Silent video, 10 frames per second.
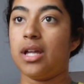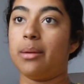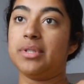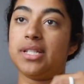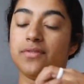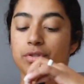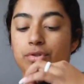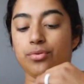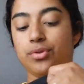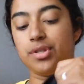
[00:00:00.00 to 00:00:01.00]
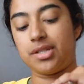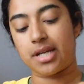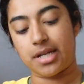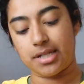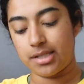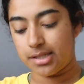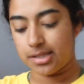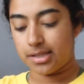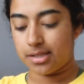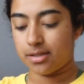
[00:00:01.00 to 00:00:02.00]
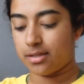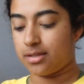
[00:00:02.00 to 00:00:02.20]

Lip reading: I'm gonna see if they're true to size.